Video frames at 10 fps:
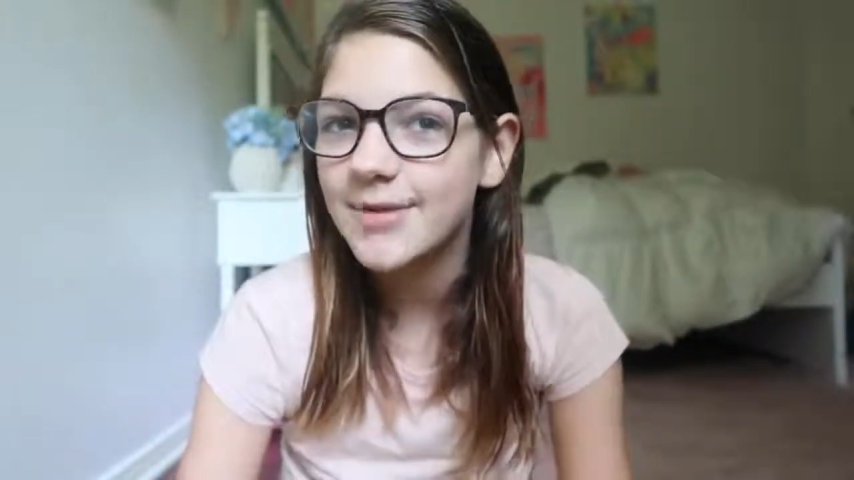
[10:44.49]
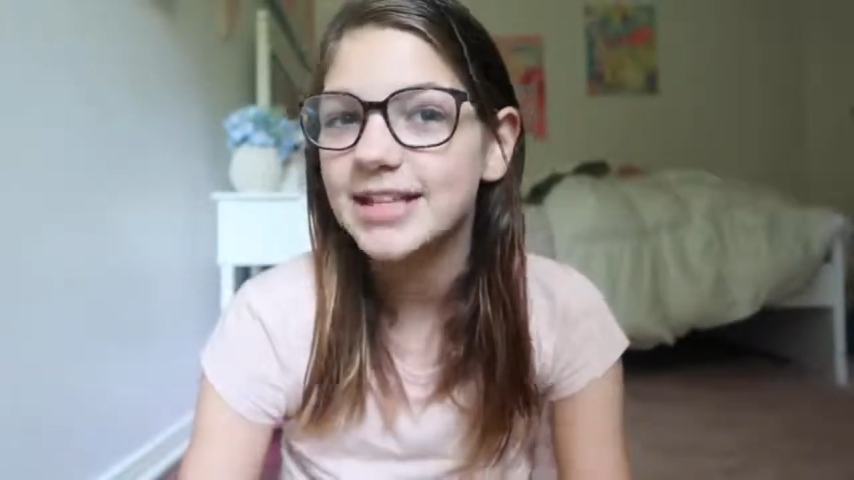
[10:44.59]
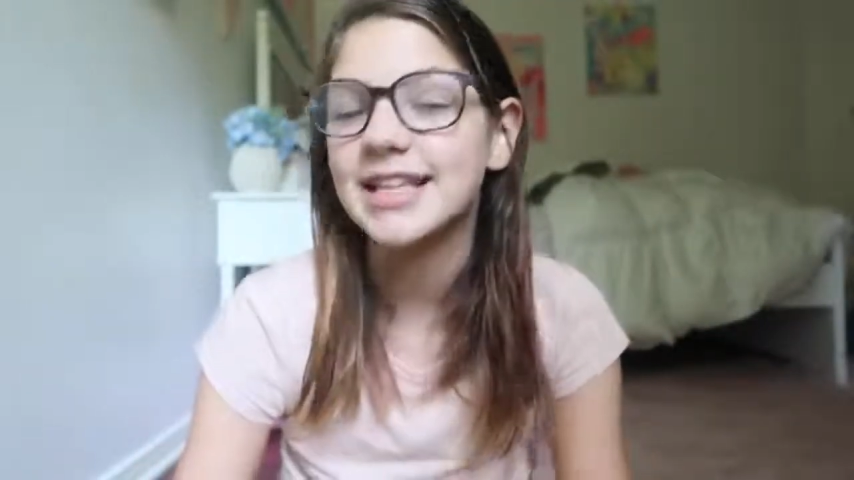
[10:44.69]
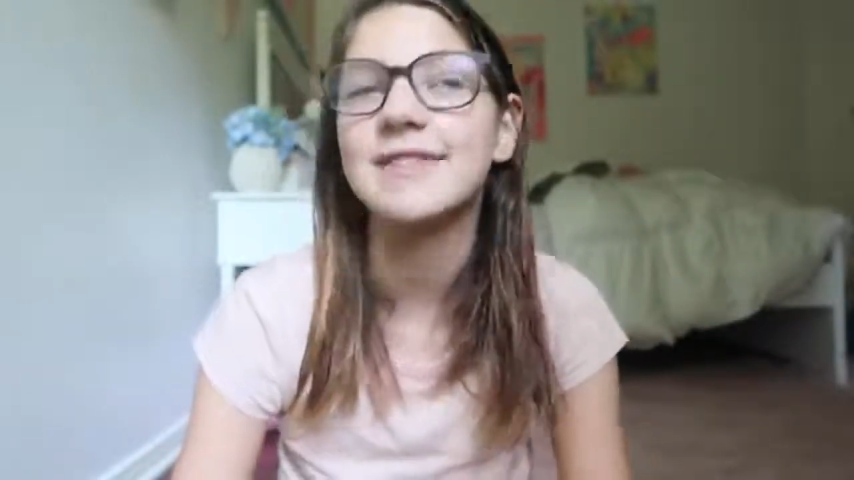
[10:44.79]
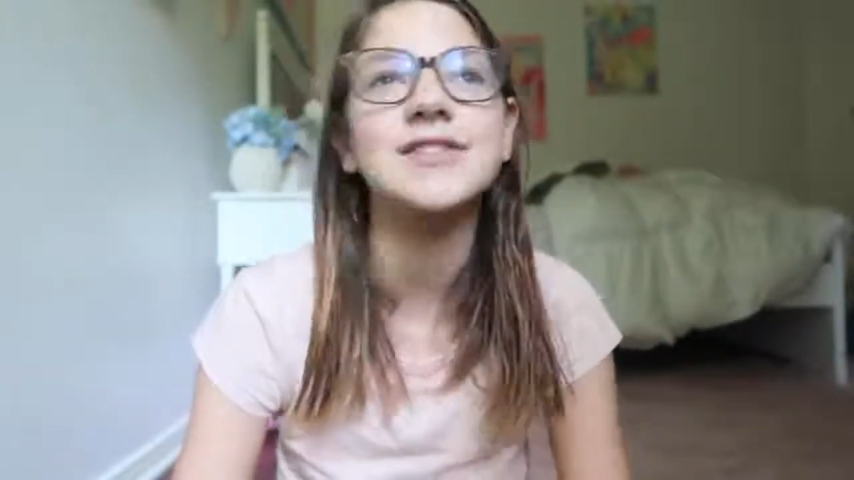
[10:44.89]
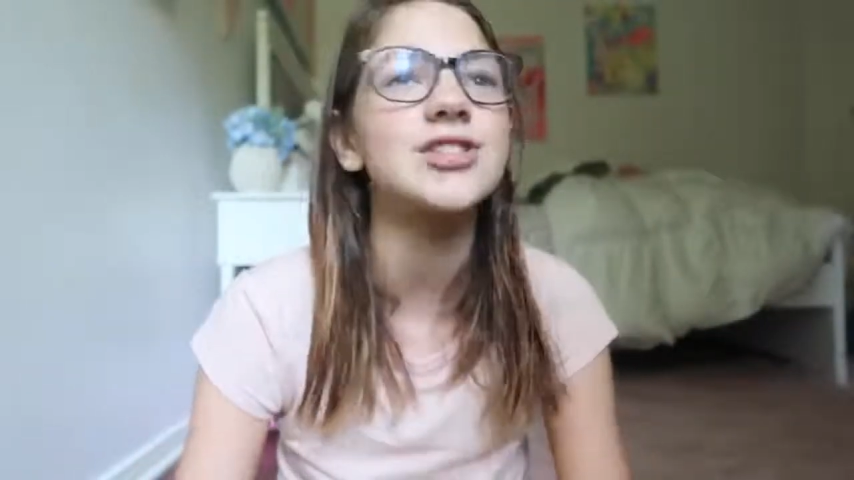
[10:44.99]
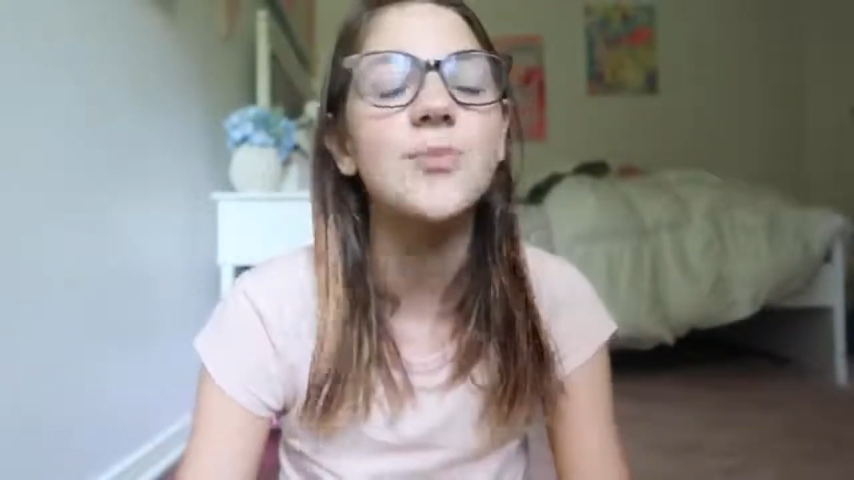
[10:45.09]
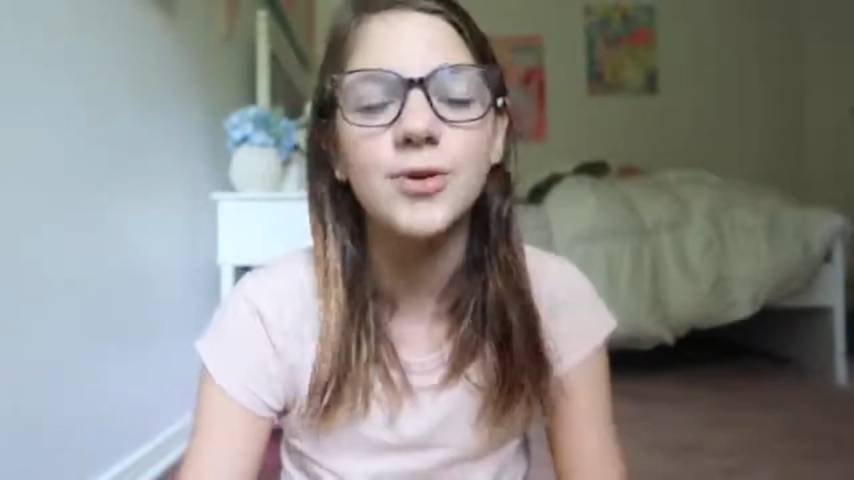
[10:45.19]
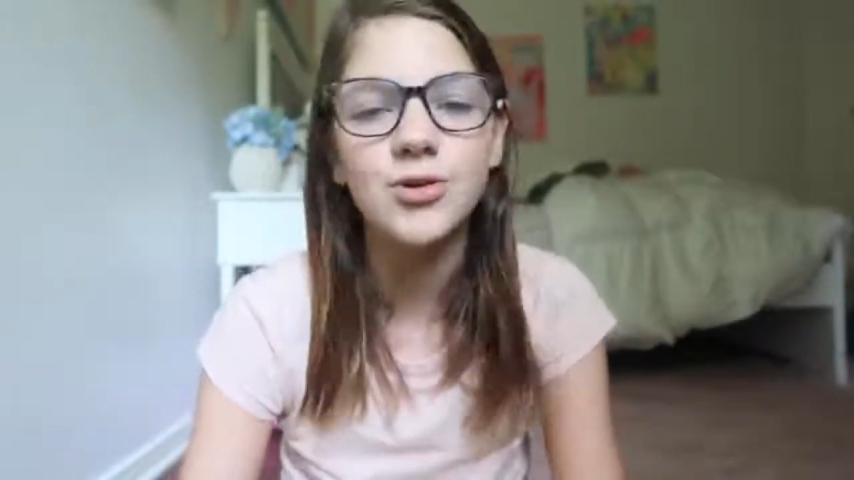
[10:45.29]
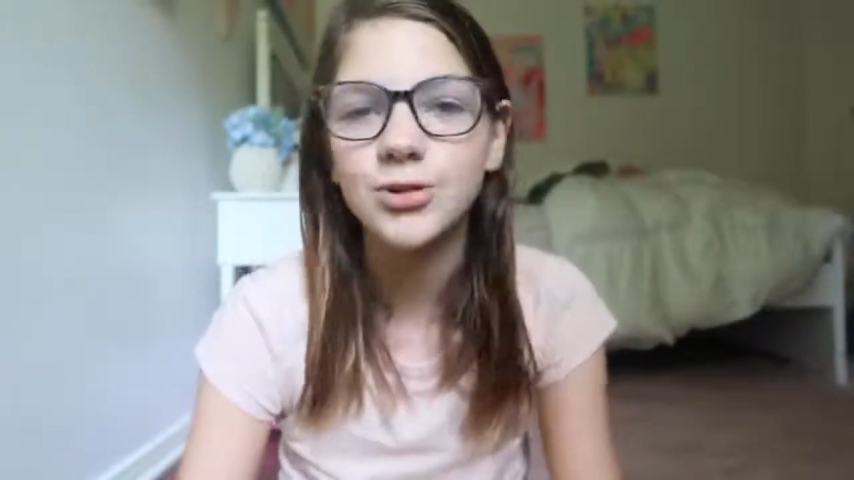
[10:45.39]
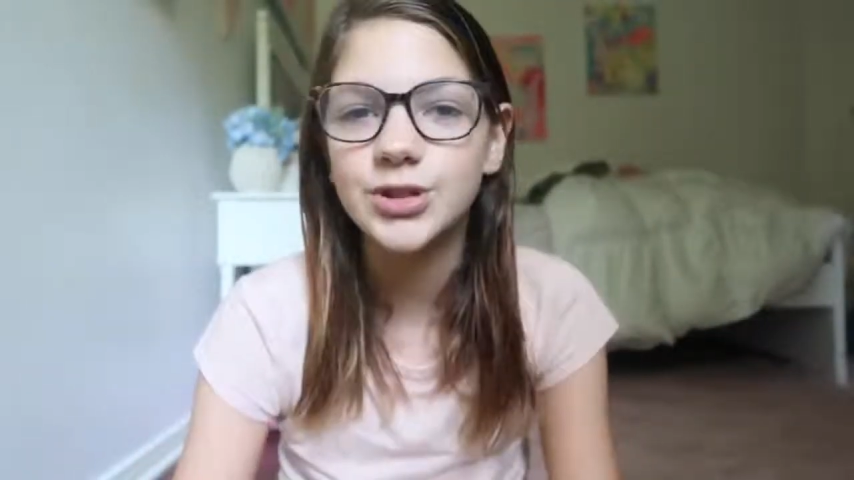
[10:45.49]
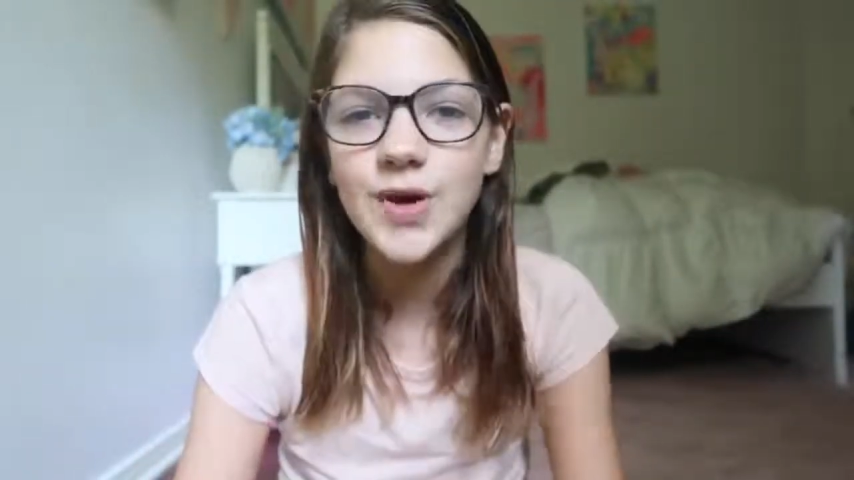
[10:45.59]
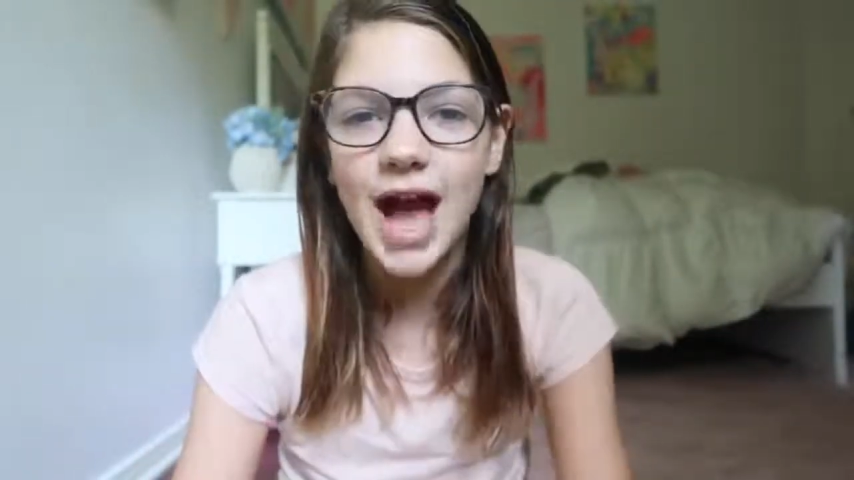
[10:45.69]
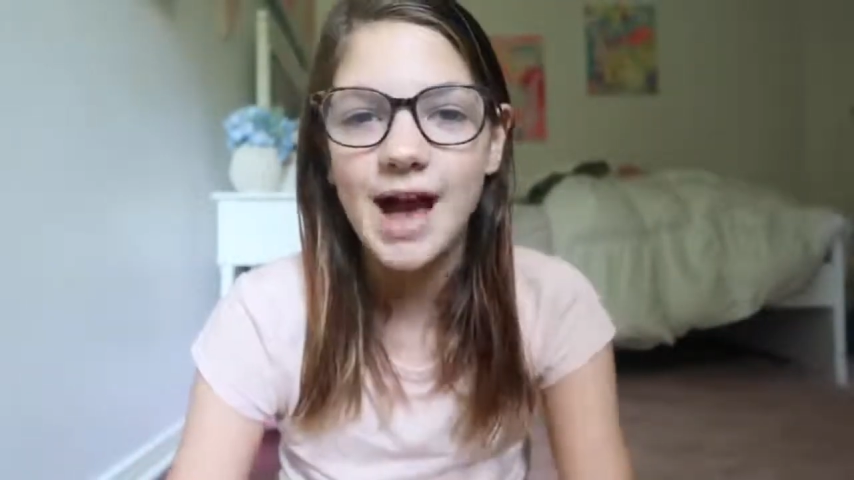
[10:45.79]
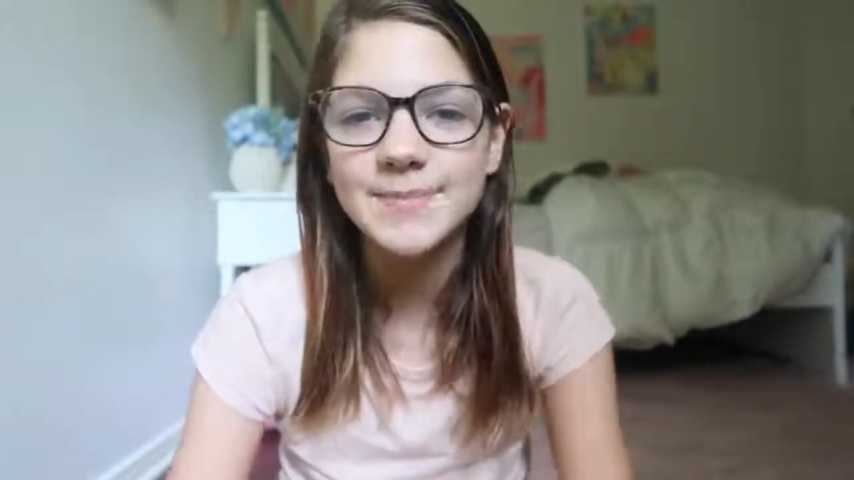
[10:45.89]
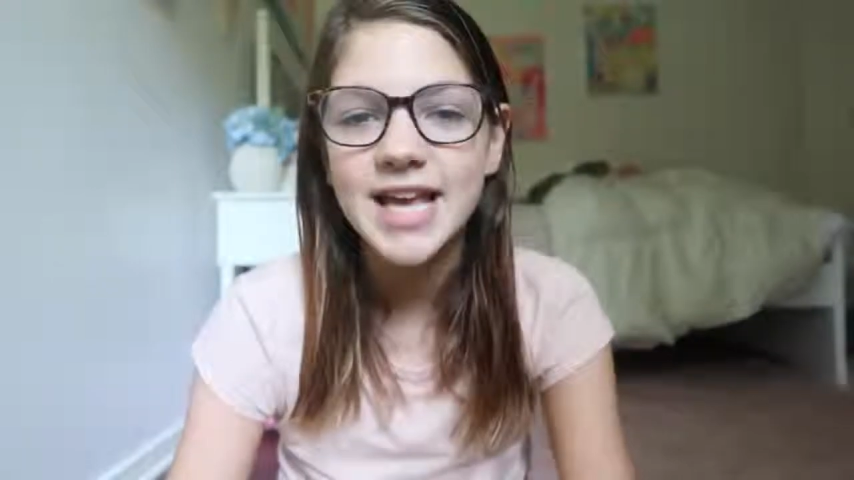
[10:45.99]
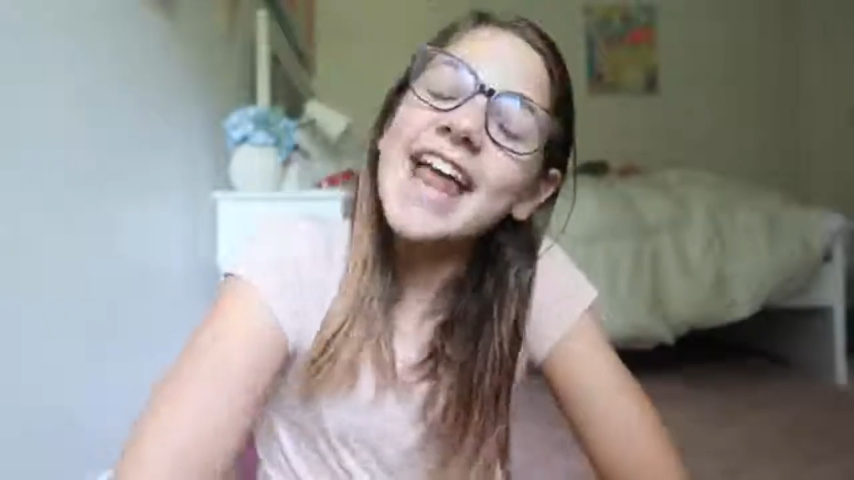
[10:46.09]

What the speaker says: because I have super cool new apps.